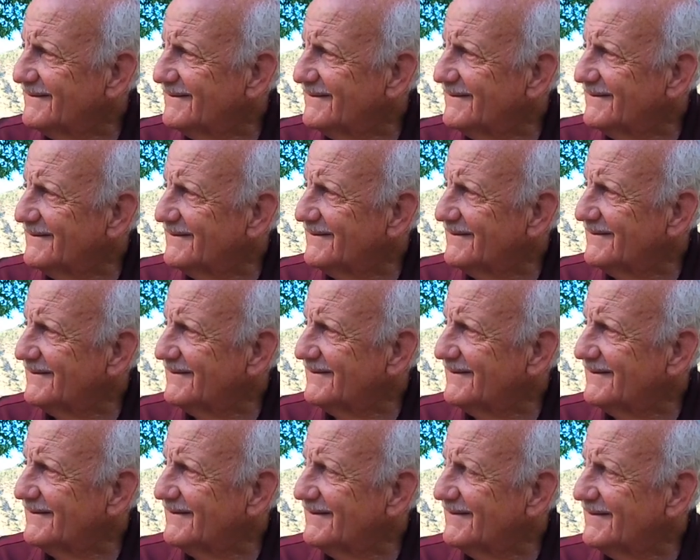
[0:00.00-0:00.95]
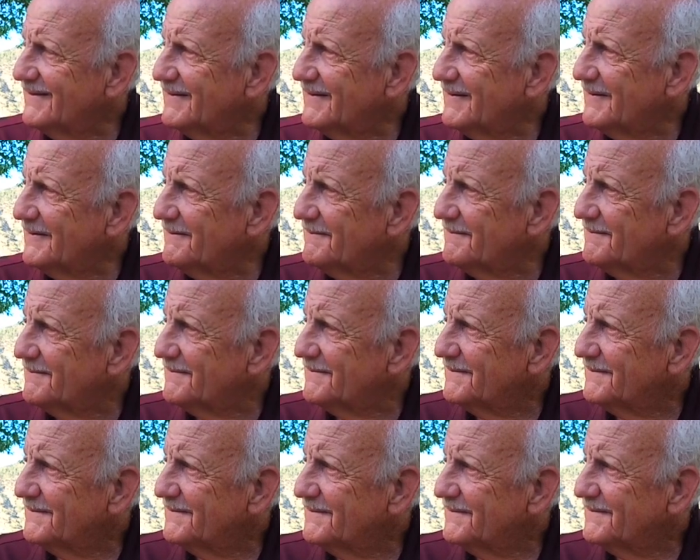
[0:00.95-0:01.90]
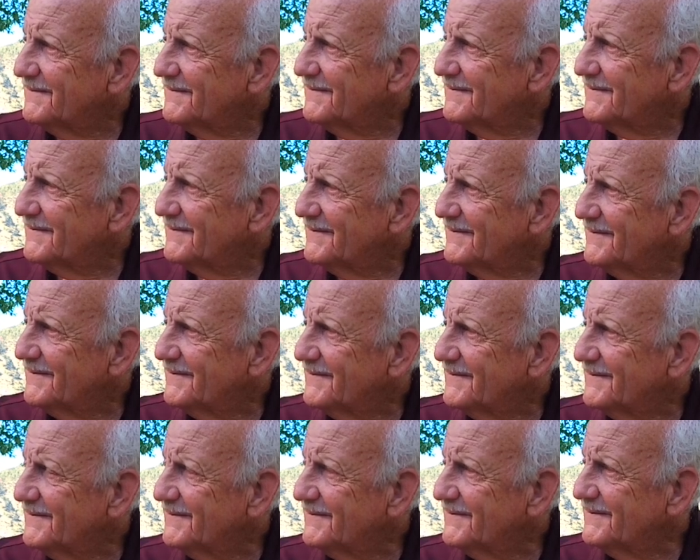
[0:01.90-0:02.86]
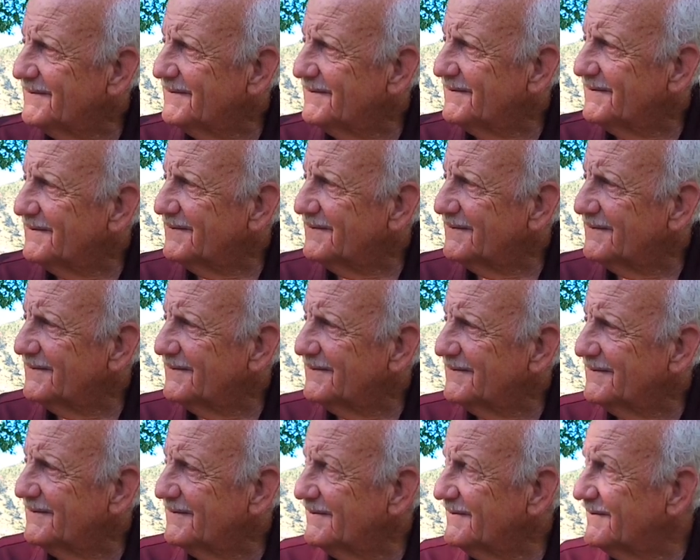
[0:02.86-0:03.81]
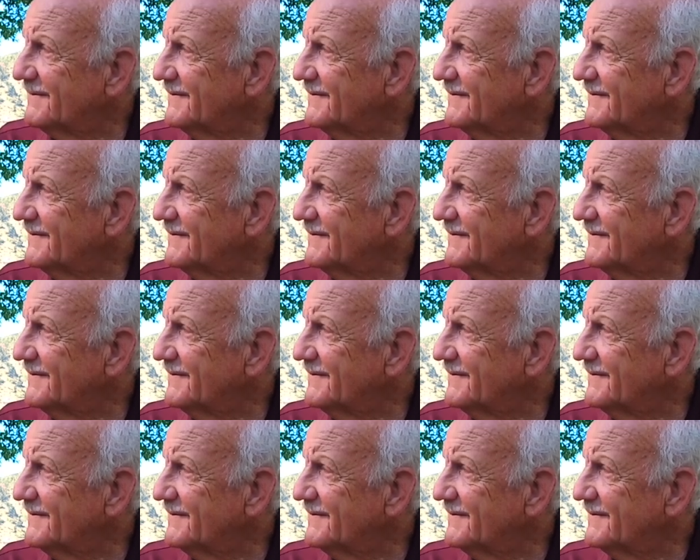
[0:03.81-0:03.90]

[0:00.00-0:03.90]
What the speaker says: No words are spoken by the person on screen.